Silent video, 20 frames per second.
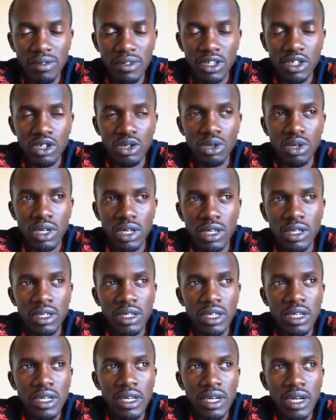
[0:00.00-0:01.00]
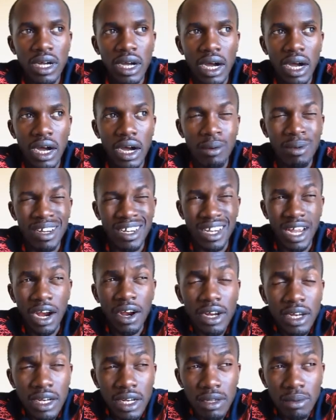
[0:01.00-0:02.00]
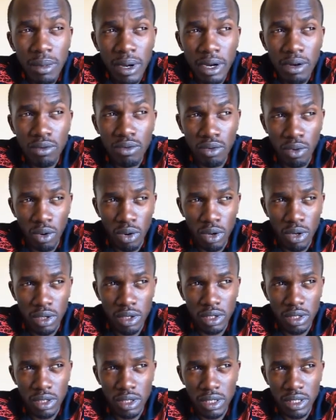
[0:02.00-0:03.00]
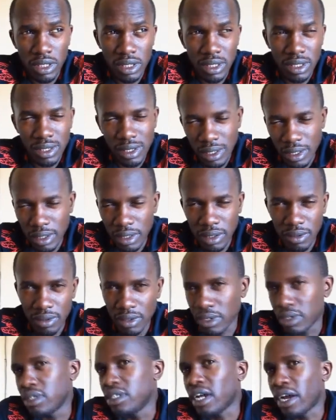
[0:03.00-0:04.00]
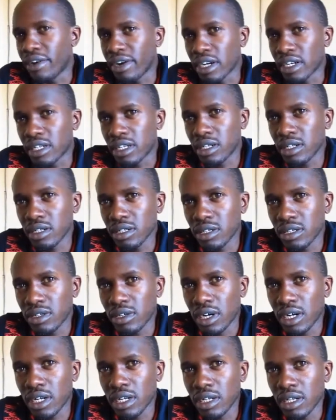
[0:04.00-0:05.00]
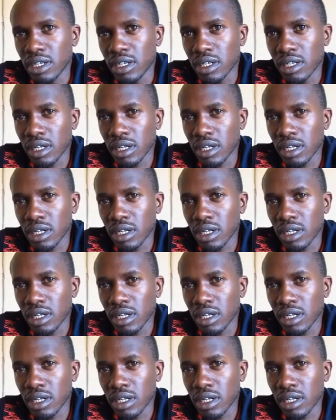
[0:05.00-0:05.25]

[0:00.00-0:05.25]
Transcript: Ashoka. And currently my role is director, right?